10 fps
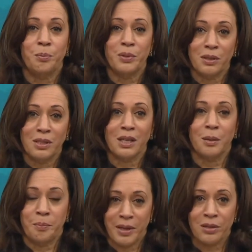building
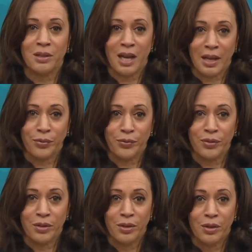a better
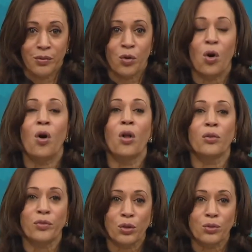life for all
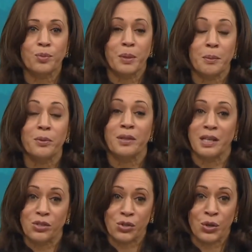of those people
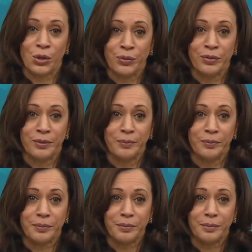they serve.
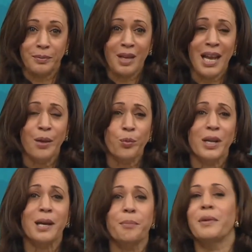And
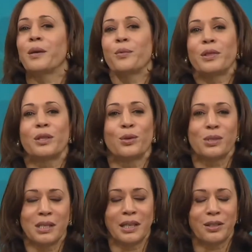when I met with
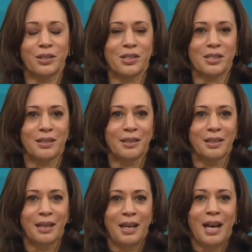those leaders,
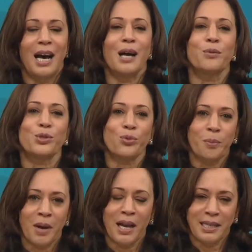I was
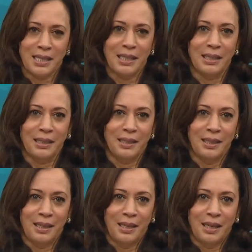reminded
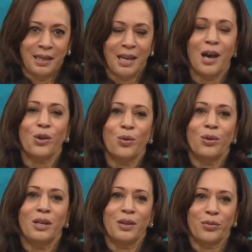not
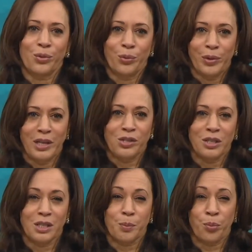only of the
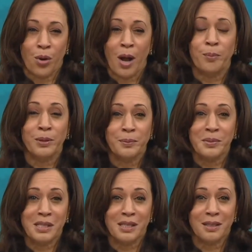region's
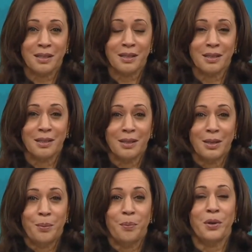problems,
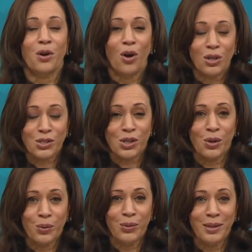but
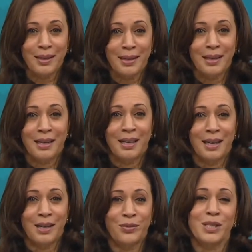also
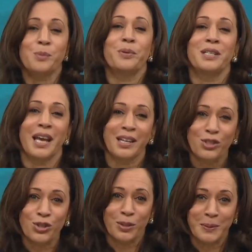of its
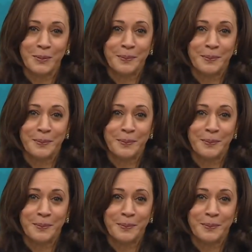potential.